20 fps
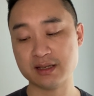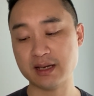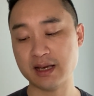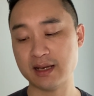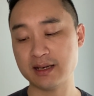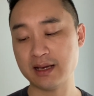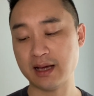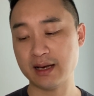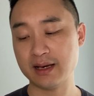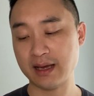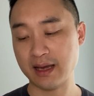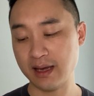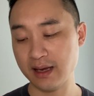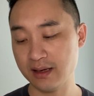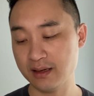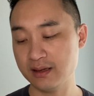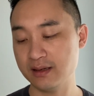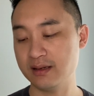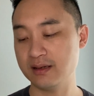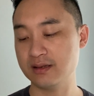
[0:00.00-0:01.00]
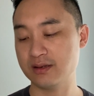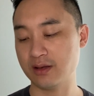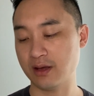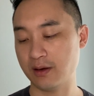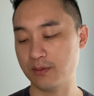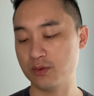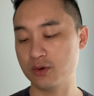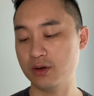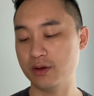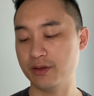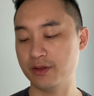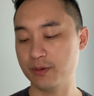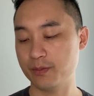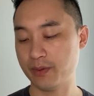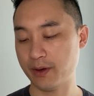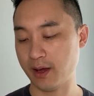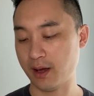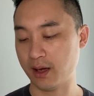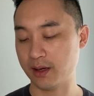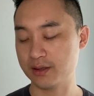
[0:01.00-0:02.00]
had not hated his neighbor in the
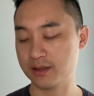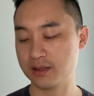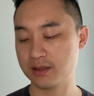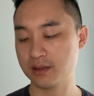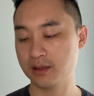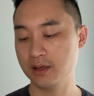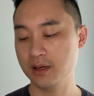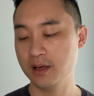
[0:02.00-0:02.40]
past.